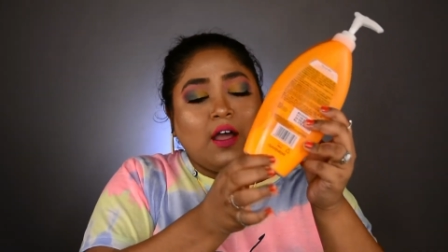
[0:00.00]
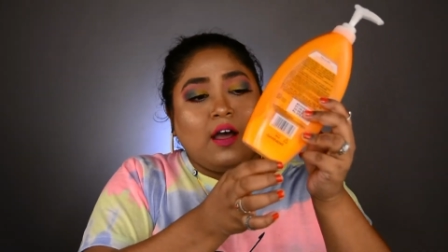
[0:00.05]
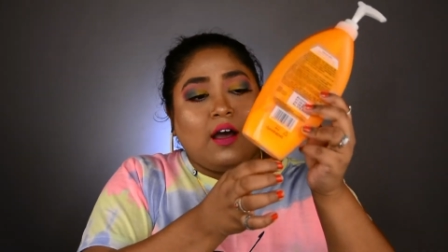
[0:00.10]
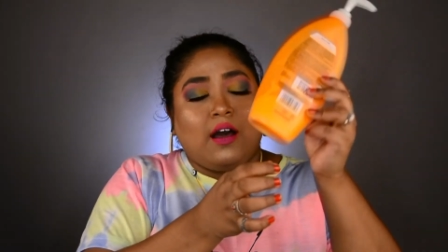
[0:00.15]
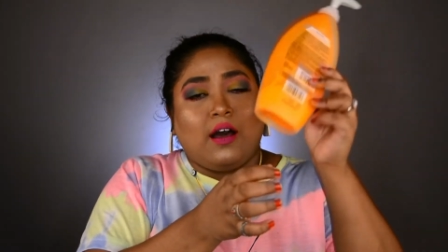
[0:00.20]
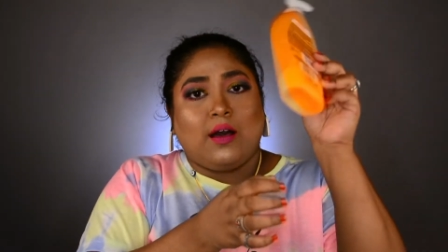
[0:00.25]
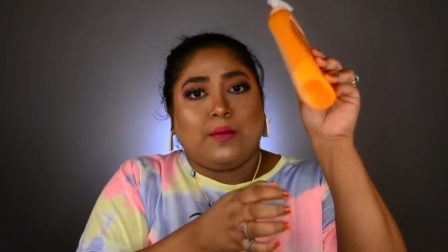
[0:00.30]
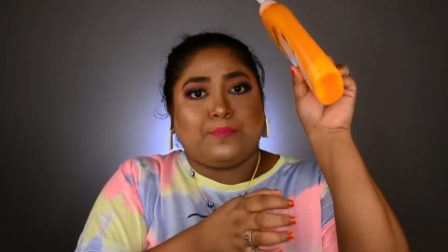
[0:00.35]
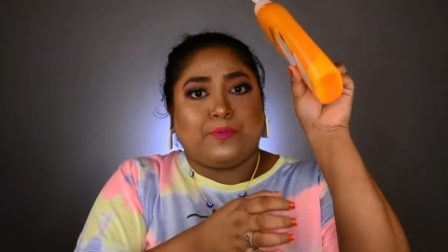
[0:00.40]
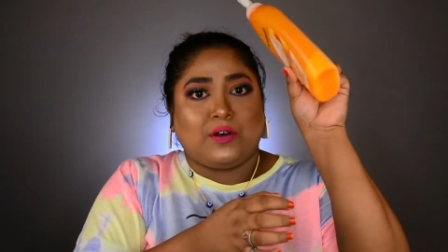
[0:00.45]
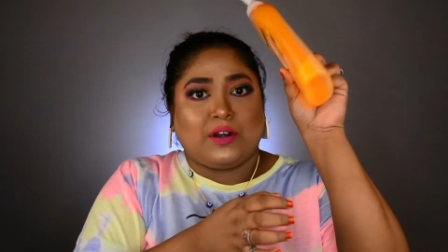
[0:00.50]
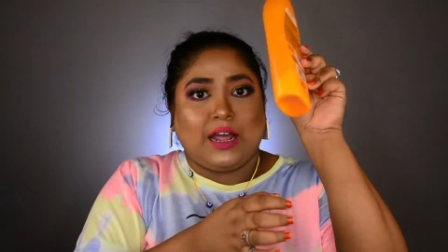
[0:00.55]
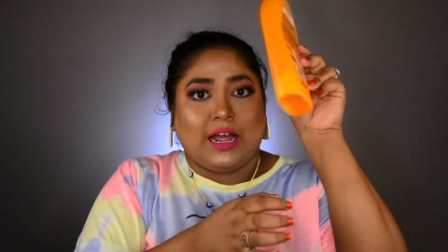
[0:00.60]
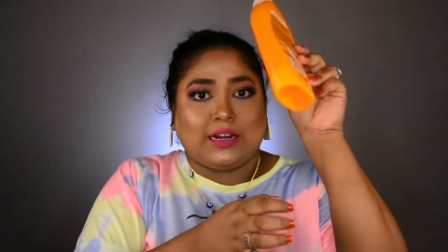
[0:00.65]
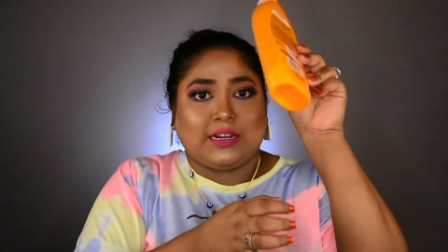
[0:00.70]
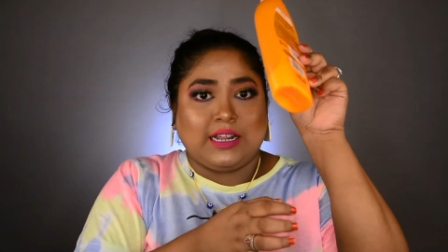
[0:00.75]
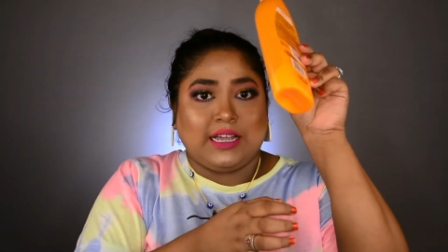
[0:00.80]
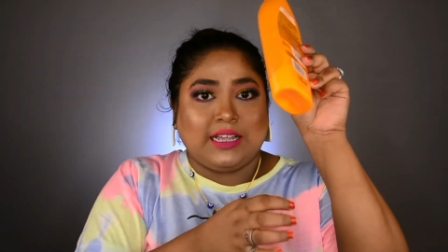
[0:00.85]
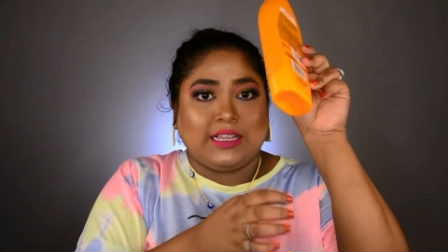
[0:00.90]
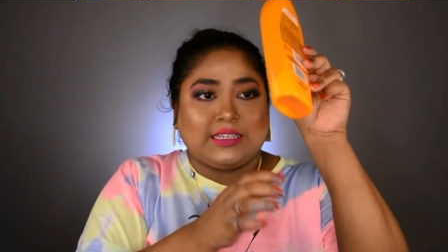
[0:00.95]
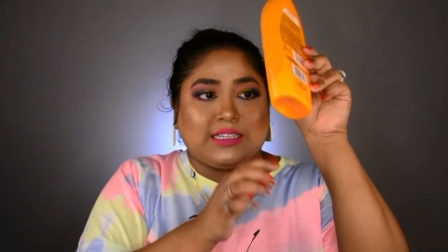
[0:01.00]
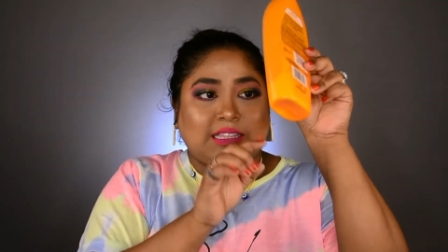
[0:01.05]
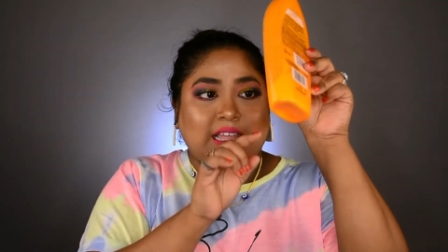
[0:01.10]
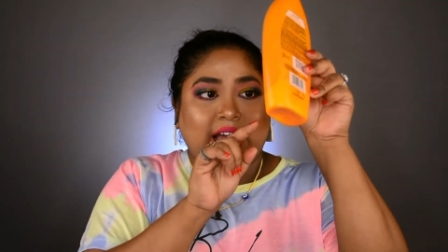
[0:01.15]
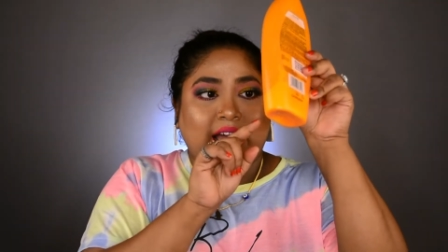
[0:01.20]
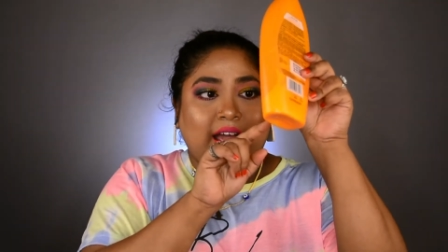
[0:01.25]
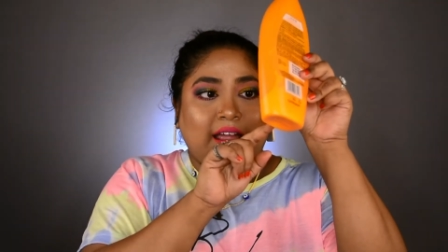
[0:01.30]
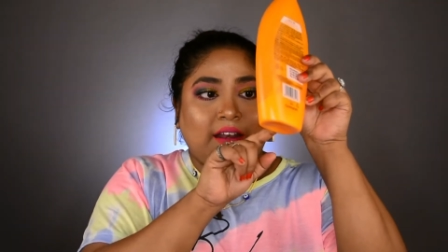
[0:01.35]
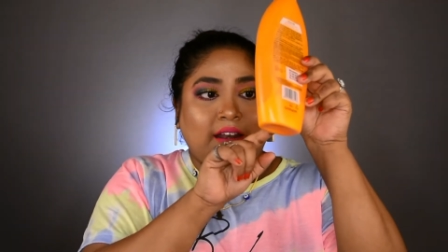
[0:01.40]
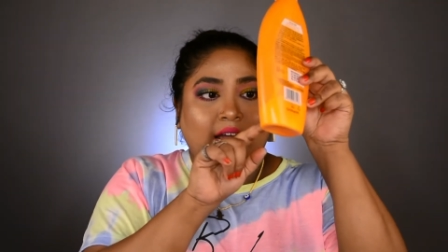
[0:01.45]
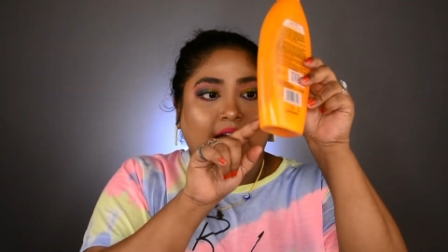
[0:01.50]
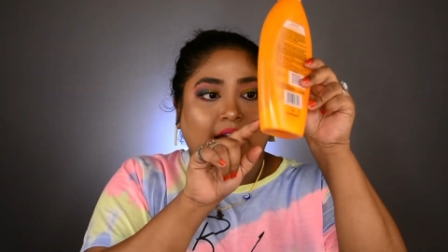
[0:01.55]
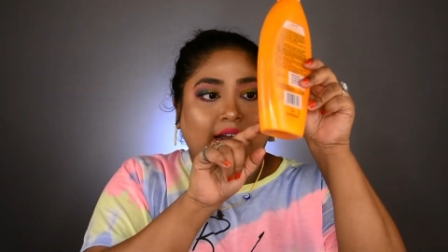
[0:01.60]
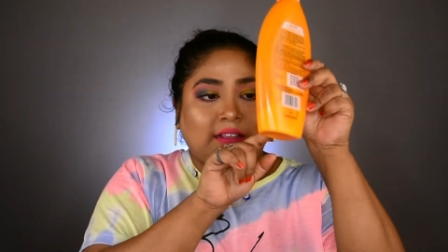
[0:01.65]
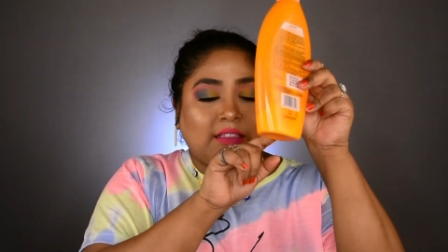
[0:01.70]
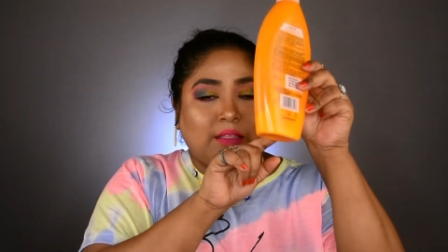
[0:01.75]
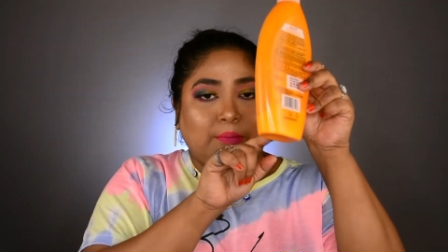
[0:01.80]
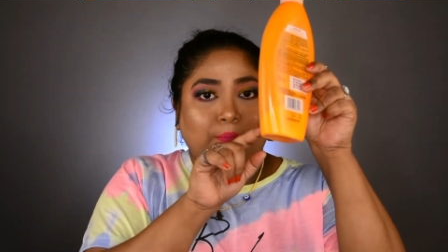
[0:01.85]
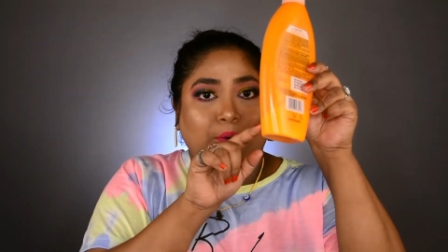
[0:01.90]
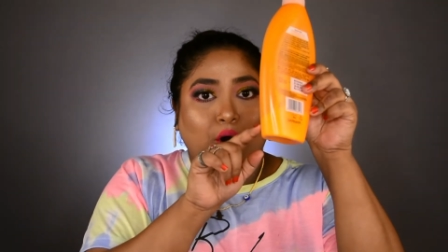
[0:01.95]
uh, product is there
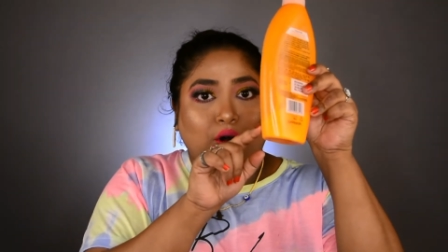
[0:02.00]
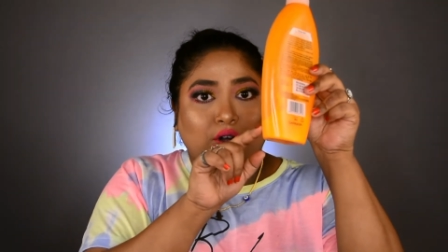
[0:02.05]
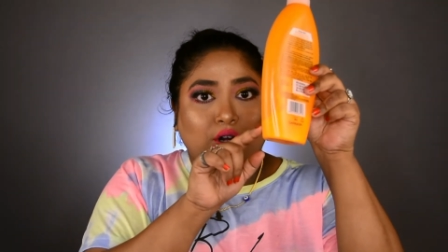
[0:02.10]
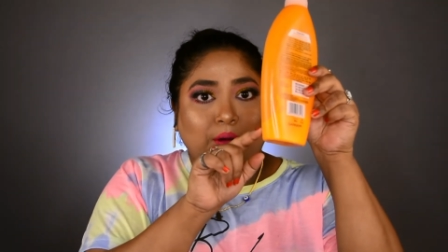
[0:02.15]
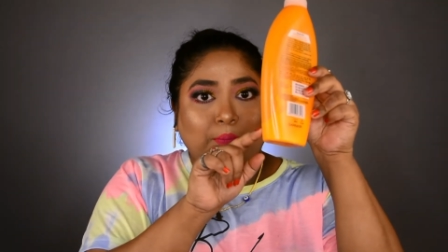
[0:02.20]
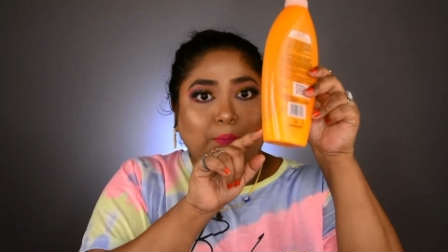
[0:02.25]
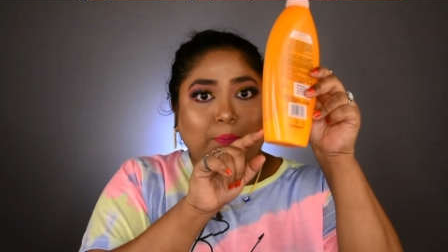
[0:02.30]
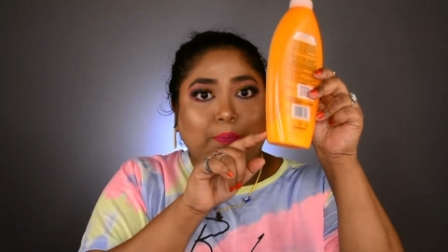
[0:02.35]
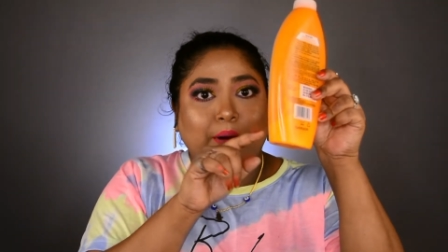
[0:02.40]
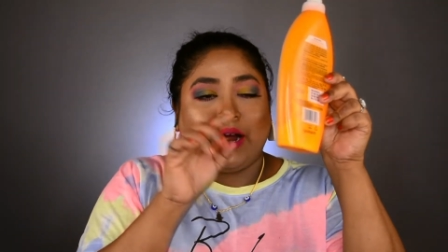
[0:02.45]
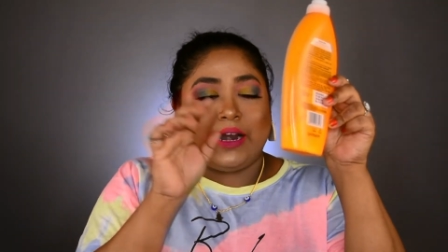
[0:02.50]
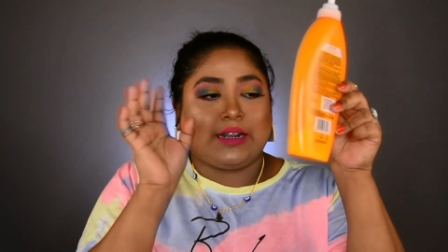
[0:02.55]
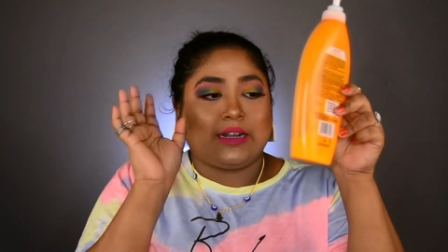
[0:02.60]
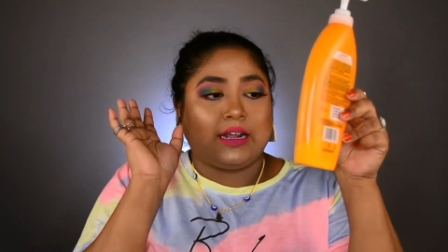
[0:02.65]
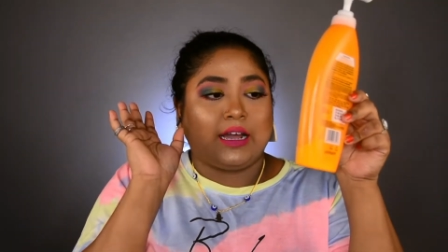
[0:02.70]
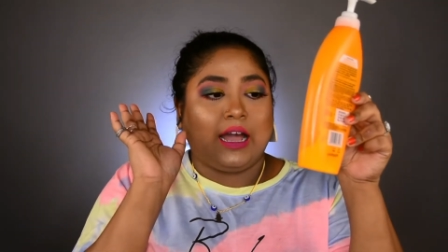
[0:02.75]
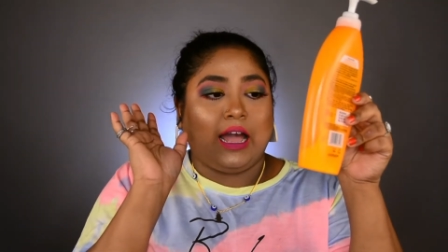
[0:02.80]
at the bottom but